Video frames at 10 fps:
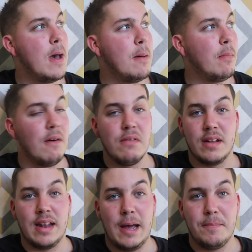But other
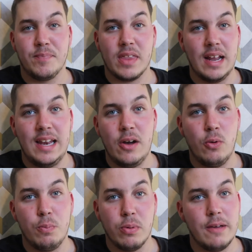than that, little
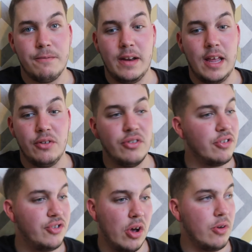brief video just to
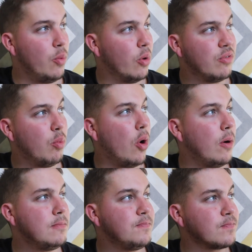show you what's
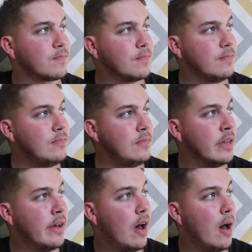what.
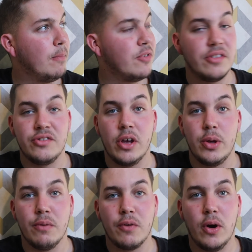Just to show
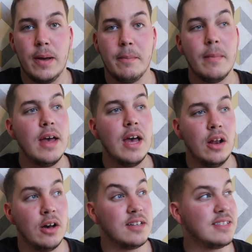you I've got him.
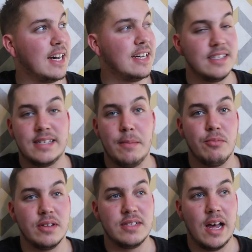Like I say, it's a
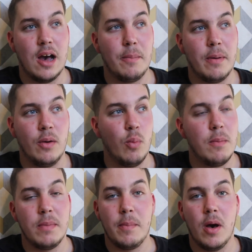temporary setup, it
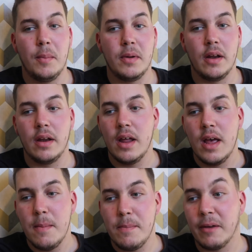won't be permanent.
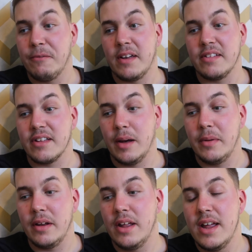Big things
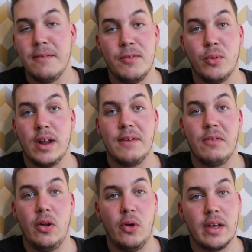coming. If you want to have a
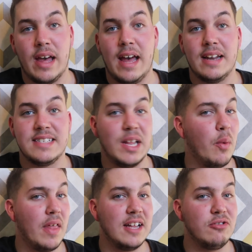look and see what
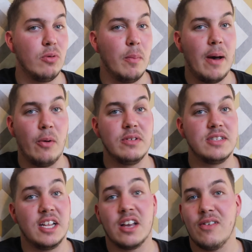that is all about,
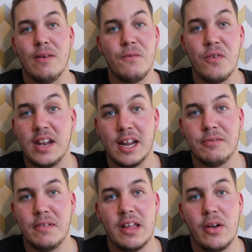stick around for the next
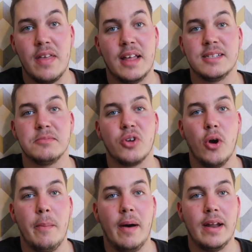video, hit that
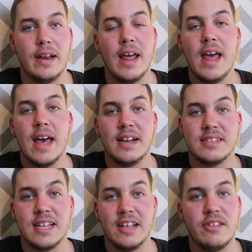subscribe button and
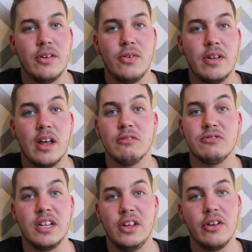stay tuned, and I'll
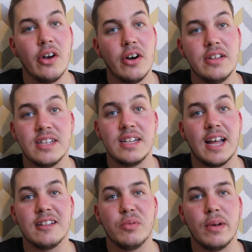see you guys
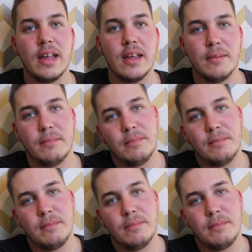next week.